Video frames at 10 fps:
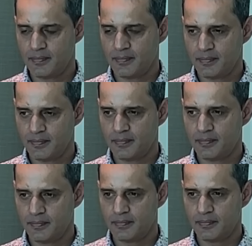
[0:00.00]

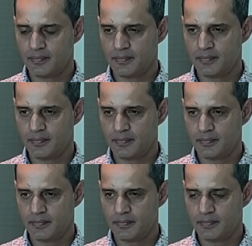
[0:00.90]

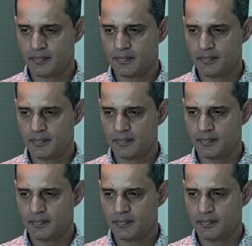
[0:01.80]

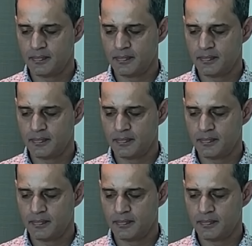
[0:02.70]
No words are spoken by the person on screen.